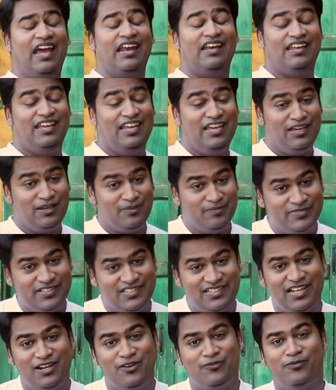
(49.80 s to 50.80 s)
And he
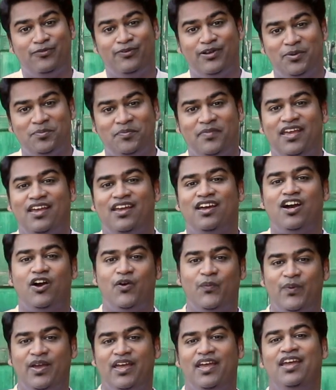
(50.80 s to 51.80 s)
himself will make
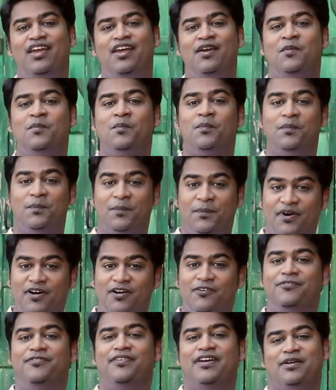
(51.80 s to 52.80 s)
a way
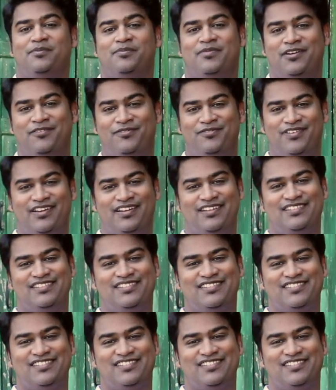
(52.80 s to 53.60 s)
perfect, my friends.